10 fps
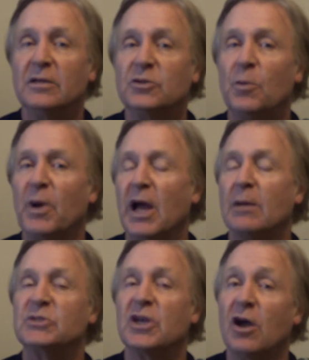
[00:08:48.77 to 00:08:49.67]
to a
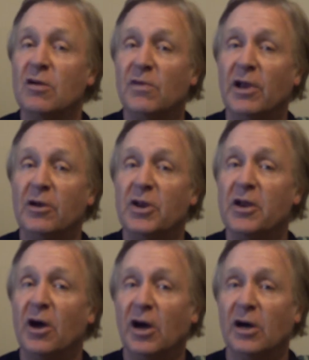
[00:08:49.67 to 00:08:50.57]
perhaps
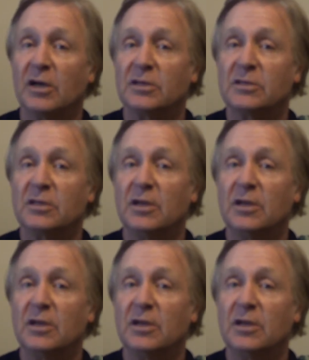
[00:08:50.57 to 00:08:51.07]
overloaded heart.